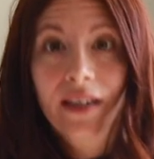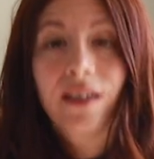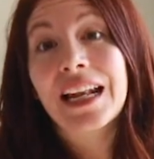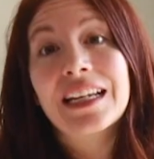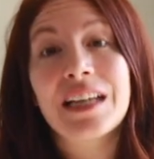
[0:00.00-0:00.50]

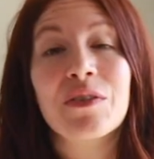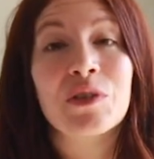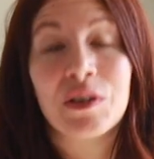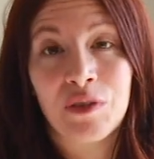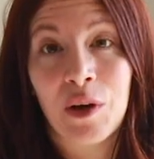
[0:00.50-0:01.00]
And I
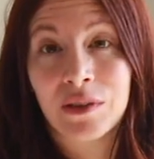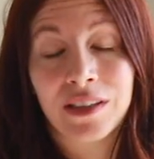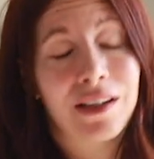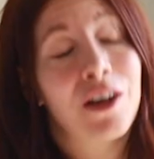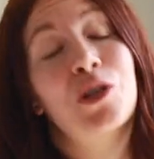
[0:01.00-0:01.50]
definitely felt
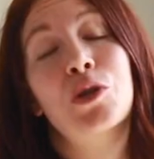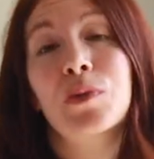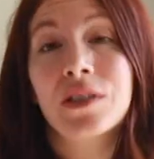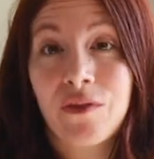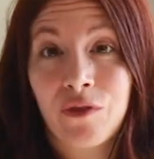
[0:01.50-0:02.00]
it.
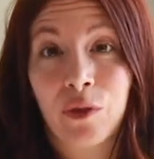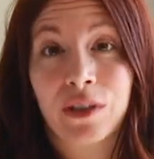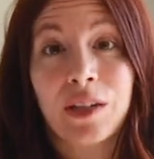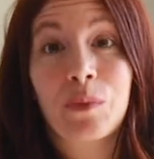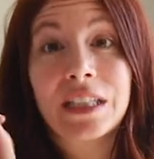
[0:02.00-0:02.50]
100% felt
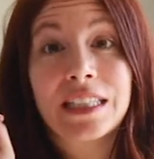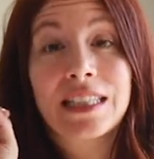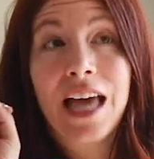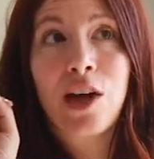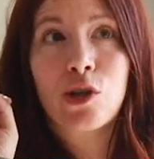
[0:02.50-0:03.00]
it. And we did
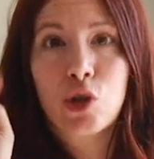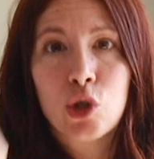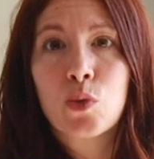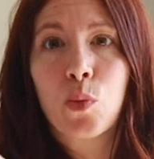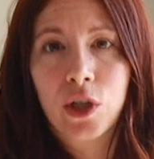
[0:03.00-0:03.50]
that
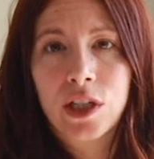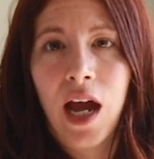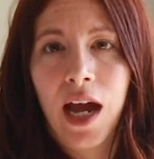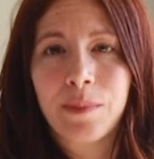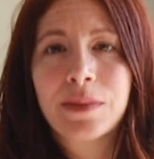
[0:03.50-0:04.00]
2 more
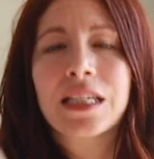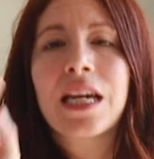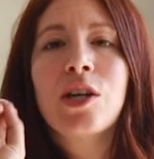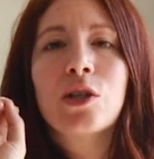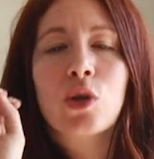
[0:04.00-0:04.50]
times.
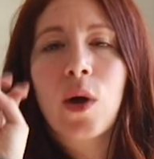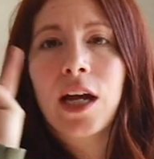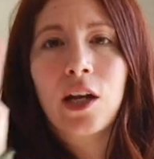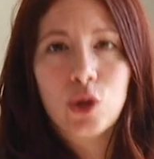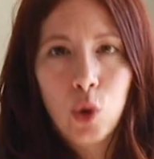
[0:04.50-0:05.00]
So I
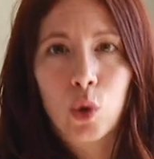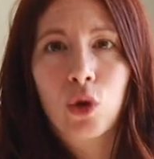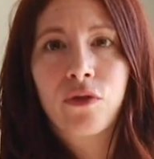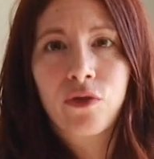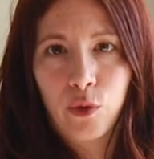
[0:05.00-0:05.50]
got a total
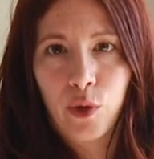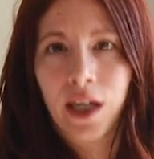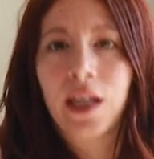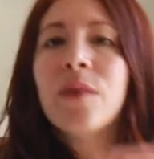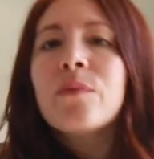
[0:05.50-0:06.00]
of
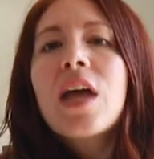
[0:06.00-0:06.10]
3.